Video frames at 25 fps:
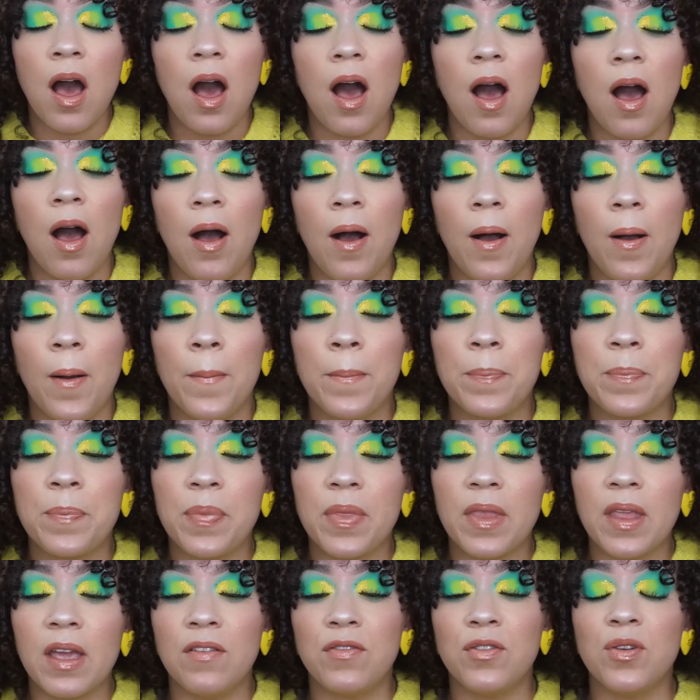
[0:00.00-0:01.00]
Um
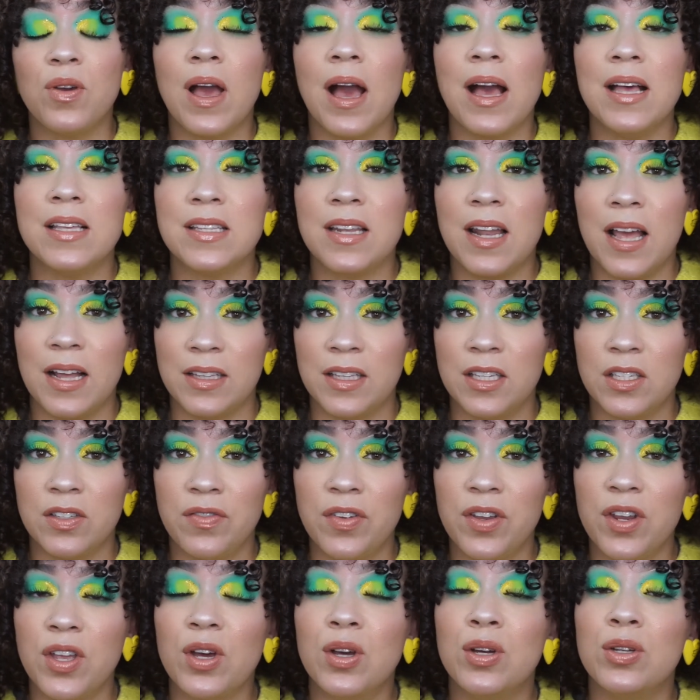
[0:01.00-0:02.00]
if you guys like this
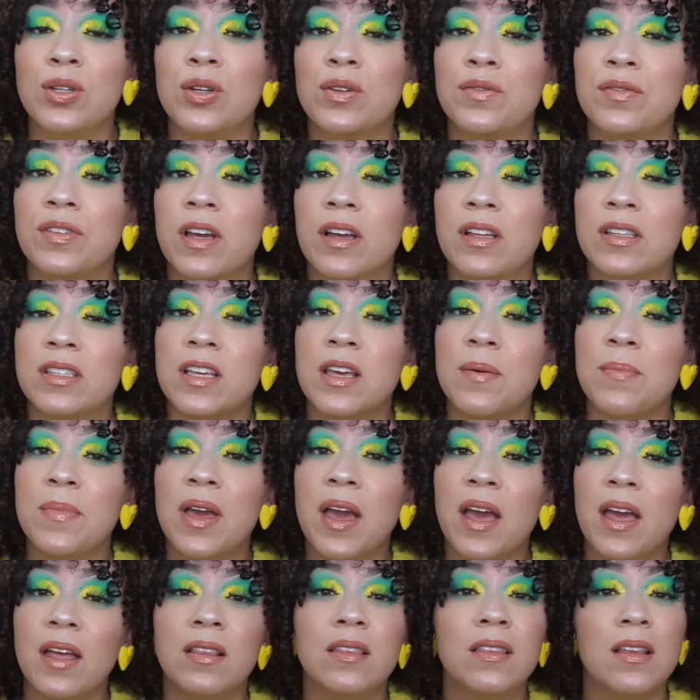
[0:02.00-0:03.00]
video, don't forget to give
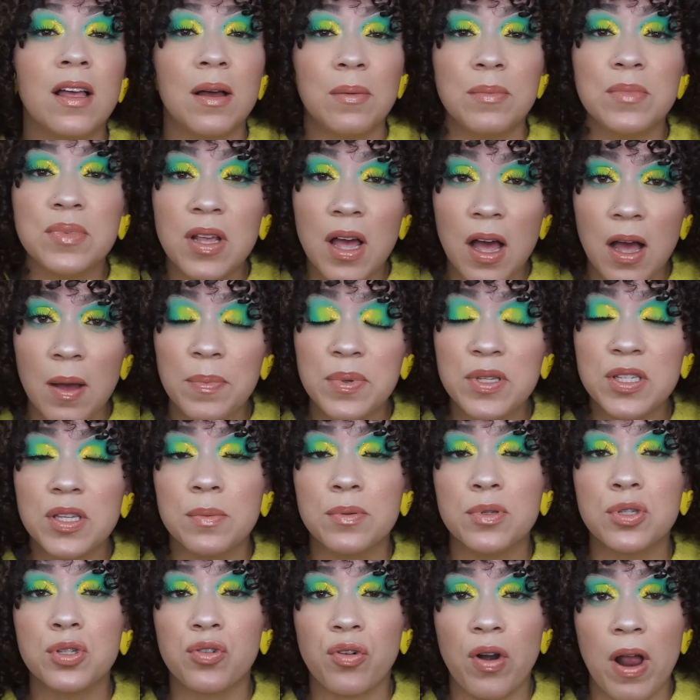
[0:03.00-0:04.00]
me a thumbs up,
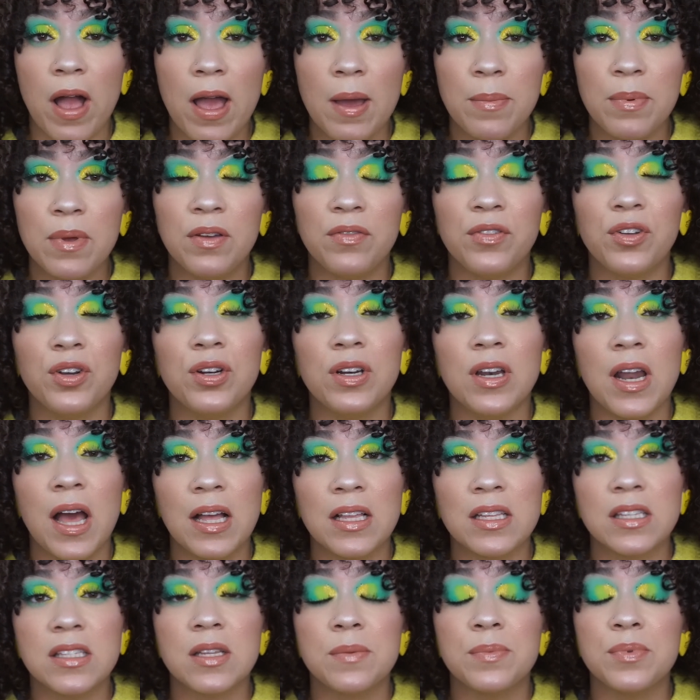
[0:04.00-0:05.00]
subscribe if you're
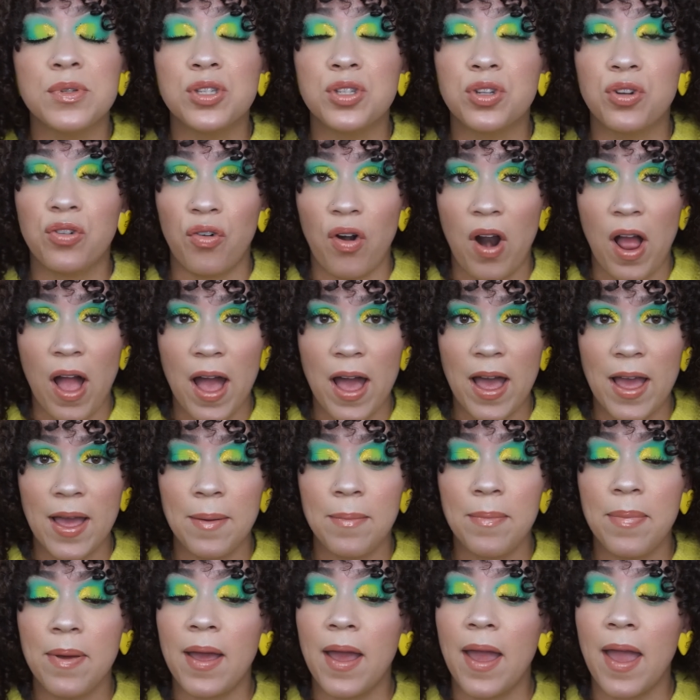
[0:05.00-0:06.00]
not
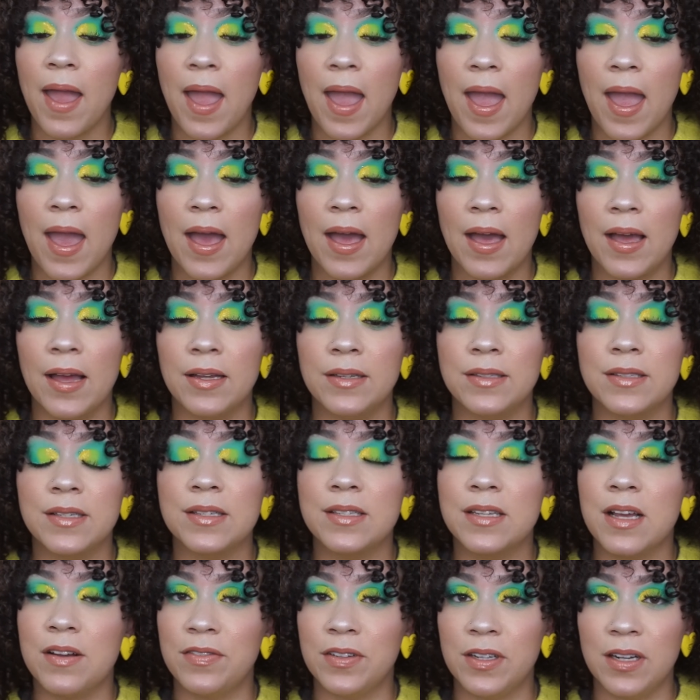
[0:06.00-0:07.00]
subscribed, and
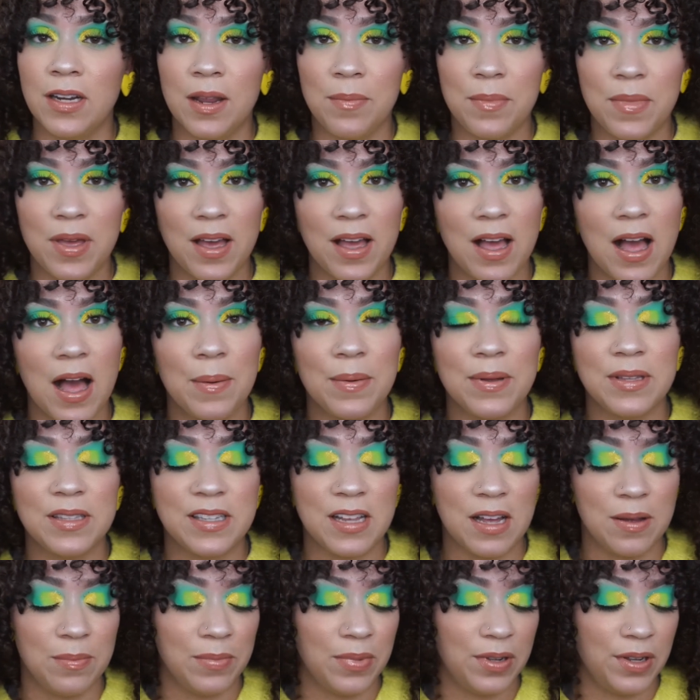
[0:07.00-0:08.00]
definitely leave me a comment
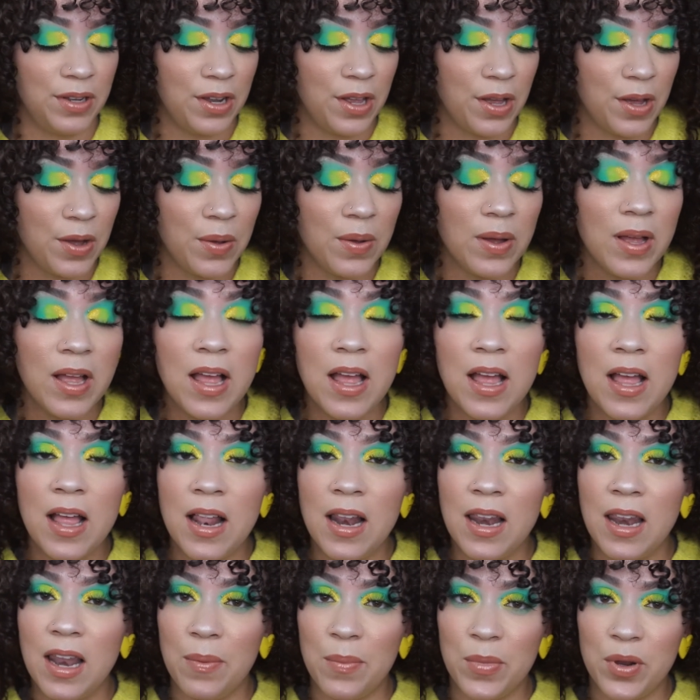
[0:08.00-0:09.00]
down below.
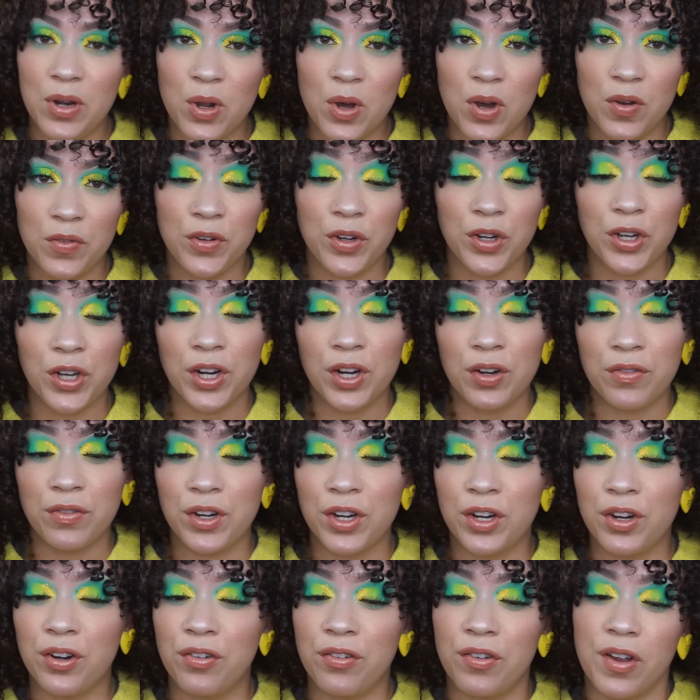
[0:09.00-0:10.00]
Let me know if you're gonna
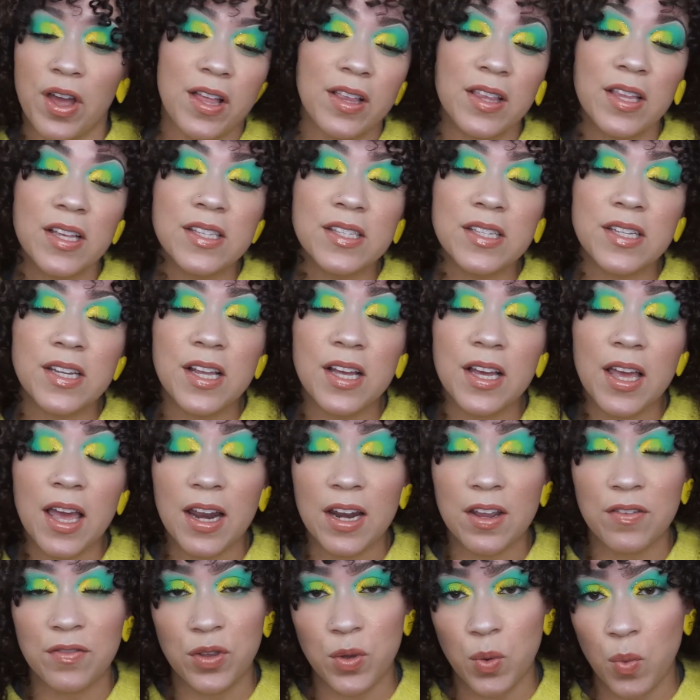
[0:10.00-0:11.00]
recreate this look,
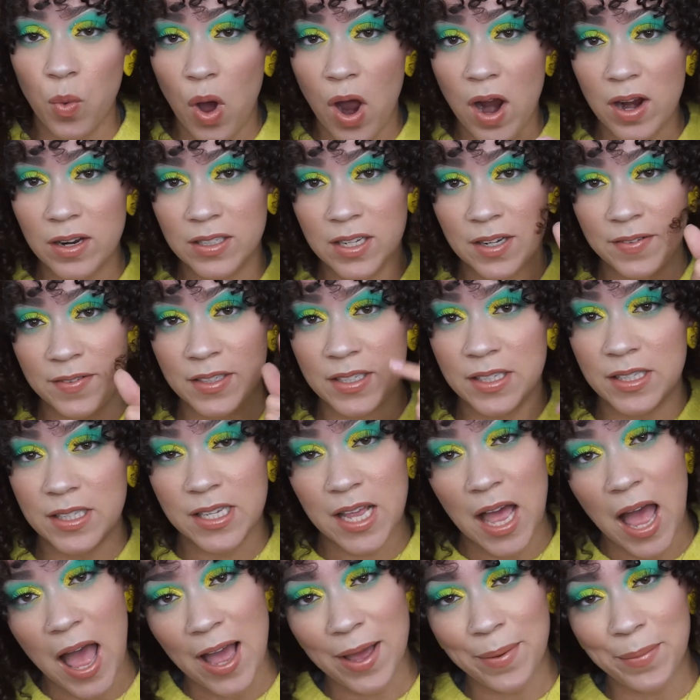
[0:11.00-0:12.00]
and if you are, definitely
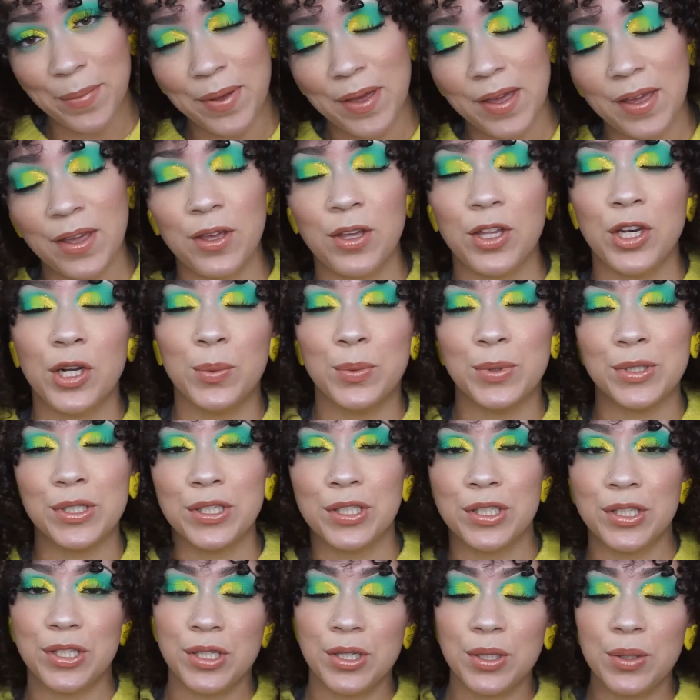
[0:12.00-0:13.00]
tag me. You know what
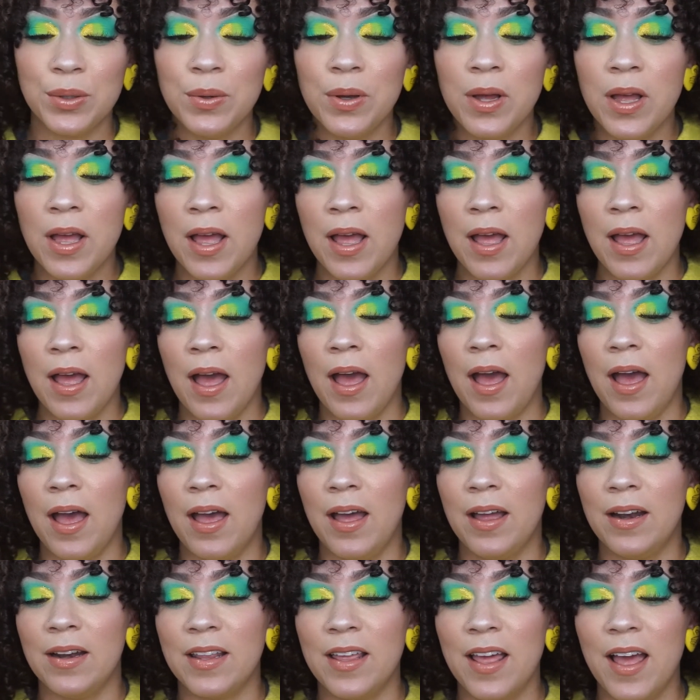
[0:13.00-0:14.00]
to do.
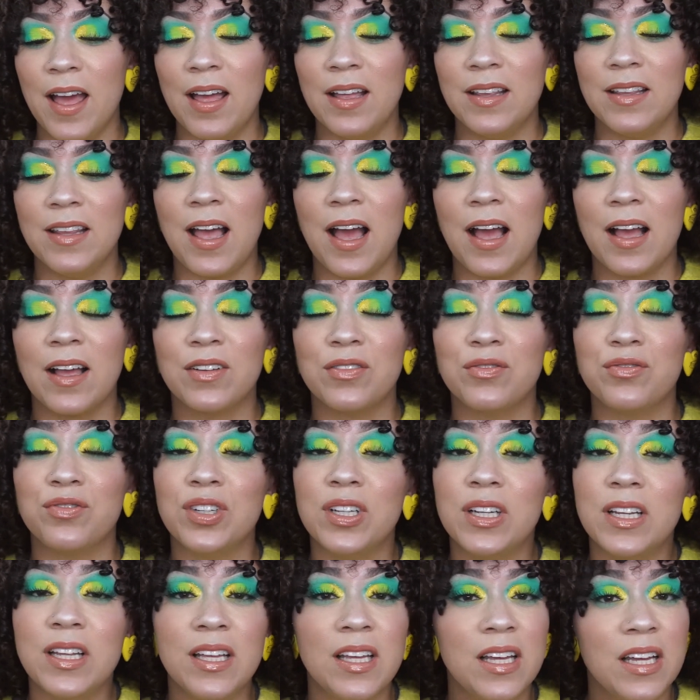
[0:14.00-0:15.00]
And yeah, that
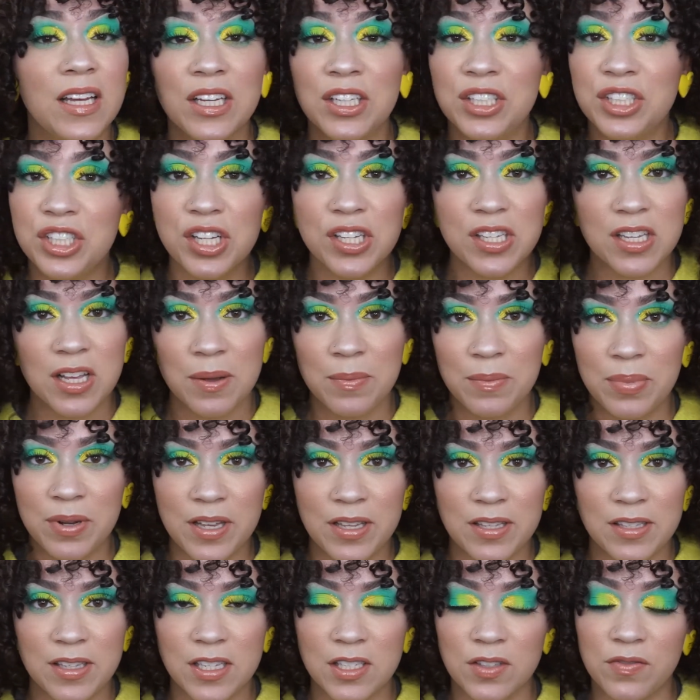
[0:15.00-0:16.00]
really just
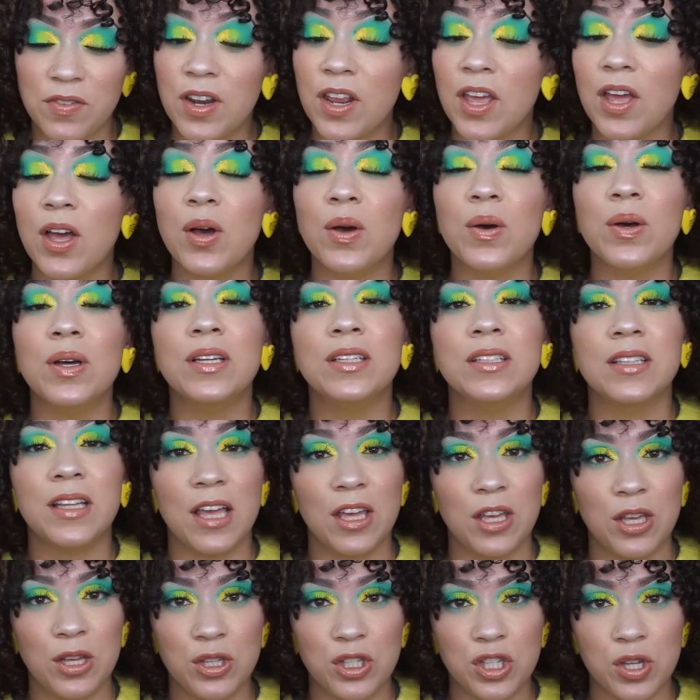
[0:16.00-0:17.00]
completes this video.
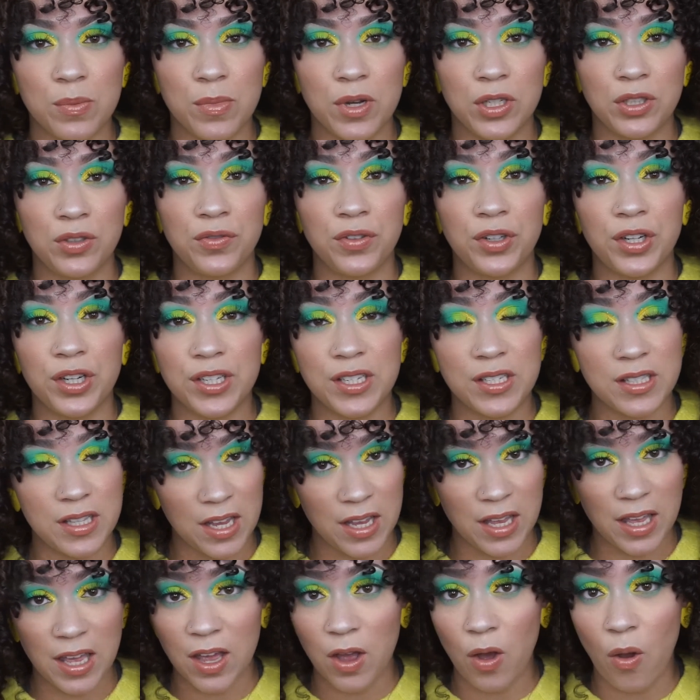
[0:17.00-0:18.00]
Thank you so much for
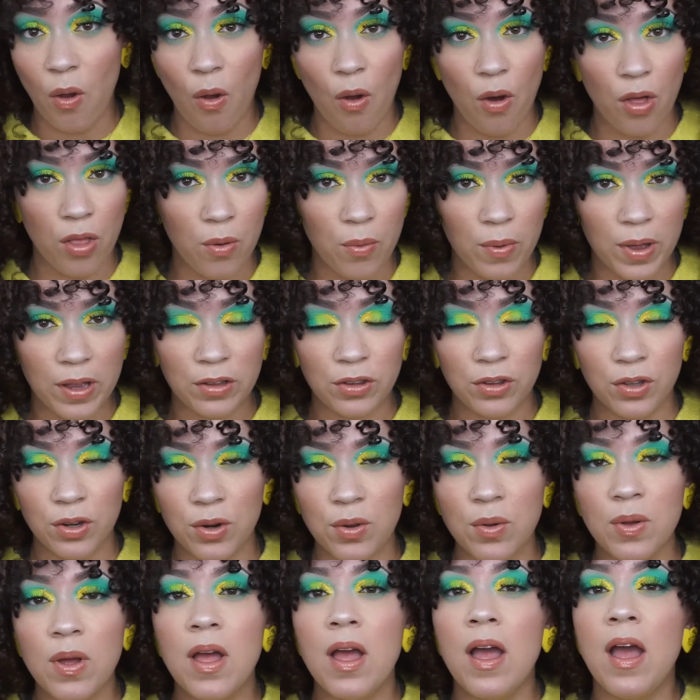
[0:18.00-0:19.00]
sticking all the way
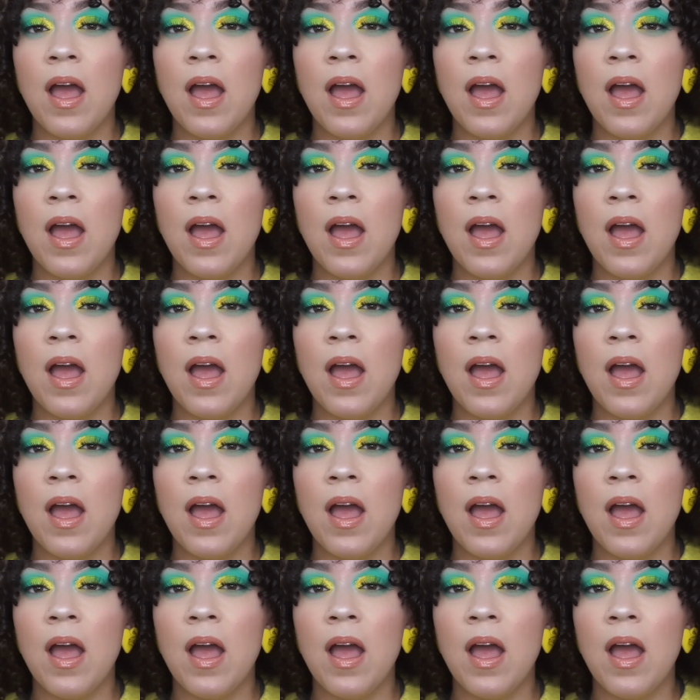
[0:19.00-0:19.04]
through.